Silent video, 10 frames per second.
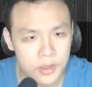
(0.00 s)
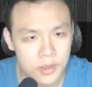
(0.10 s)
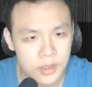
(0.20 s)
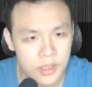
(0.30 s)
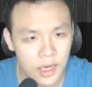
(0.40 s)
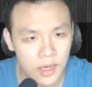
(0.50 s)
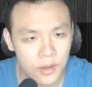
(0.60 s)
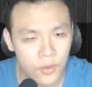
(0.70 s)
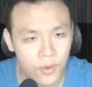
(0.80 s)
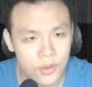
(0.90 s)
second
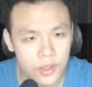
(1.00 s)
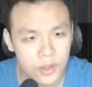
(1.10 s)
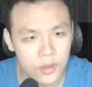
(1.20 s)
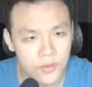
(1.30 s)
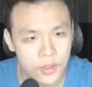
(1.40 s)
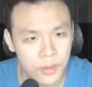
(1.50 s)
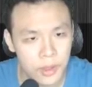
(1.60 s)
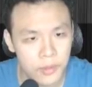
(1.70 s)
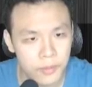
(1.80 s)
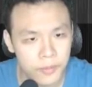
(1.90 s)
and third skills for some of
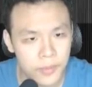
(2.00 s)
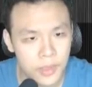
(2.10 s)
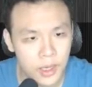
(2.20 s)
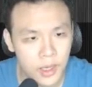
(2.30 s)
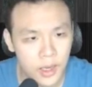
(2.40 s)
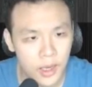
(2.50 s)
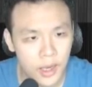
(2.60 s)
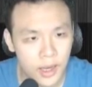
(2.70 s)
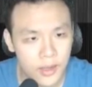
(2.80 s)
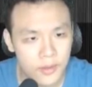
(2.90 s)
them.
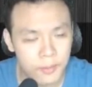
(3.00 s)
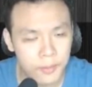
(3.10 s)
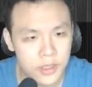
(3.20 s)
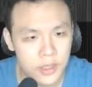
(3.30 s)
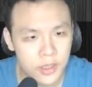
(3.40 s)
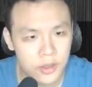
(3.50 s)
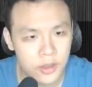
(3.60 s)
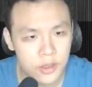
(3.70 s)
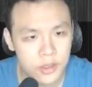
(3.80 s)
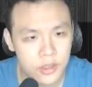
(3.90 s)
And the Beast
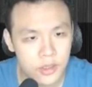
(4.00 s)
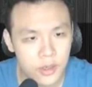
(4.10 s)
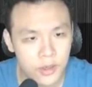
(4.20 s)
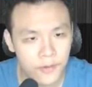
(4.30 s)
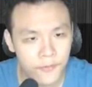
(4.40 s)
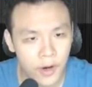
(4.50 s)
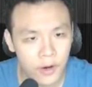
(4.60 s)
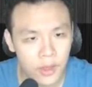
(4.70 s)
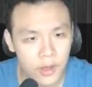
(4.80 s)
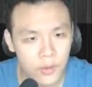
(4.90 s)
Hunters, the Fire
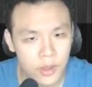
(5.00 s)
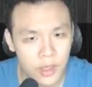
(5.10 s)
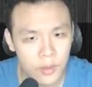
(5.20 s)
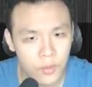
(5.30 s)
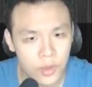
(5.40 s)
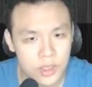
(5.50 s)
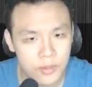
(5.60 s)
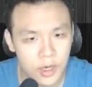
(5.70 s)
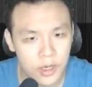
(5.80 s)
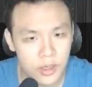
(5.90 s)
and Light one, aim weak
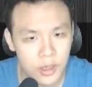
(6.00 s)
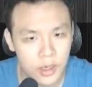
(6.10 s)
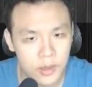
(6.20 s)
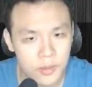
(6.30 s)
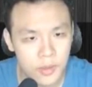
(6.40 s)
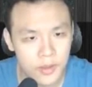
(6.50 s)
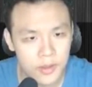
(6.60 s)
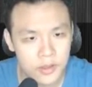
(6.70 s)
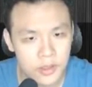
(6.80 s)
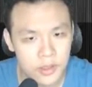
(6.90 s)
spot. I think
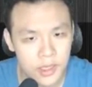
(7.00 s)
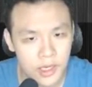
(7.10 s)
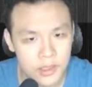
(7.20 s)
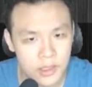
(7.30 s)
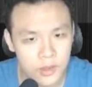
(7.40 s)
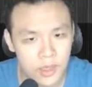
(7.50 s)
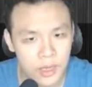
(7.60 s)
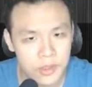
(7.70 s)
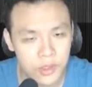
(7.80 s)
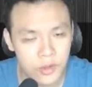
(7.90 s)
this is the second skill,
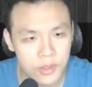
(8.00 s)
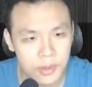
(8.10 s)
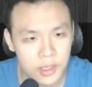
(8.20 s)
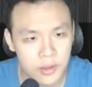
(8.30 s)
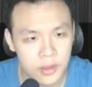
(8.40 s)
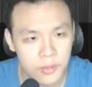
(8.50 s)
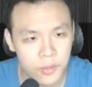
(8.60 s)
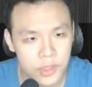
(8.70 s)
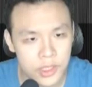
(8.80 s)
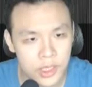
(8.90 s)
damage increased by
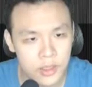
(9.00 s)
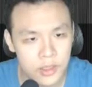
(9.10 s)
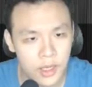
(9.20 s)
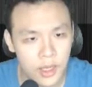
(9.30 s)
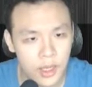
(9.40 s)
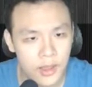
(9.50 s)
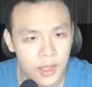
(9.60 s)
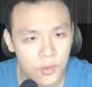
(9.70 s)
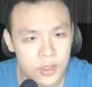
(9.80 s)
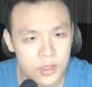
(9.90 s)
10%.
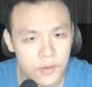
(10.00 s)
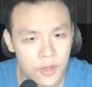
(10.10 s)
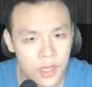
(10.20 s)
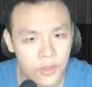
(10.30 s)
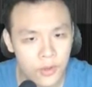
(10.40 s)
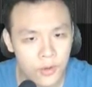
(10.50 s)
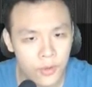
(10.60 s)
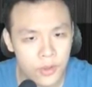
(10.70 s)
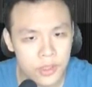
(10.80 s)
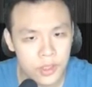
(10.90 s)
Light 1, Silver Lights, their
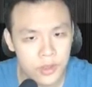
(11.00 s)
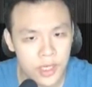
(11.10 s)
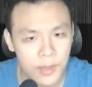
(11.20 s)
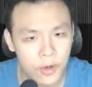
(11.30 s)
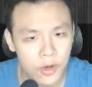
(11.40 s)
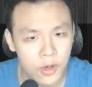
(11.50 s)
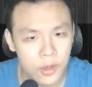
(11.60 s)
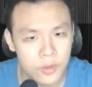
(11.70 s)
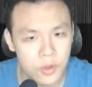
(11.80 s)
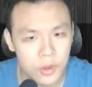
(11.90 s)
third skill, attack bar
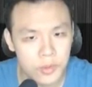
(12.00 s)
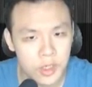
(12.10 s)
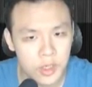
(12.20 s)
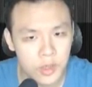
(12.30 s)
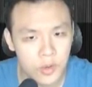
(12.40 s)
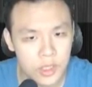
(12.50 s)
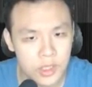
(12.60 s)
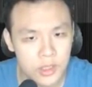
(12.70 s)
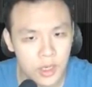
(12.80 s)
absorption increased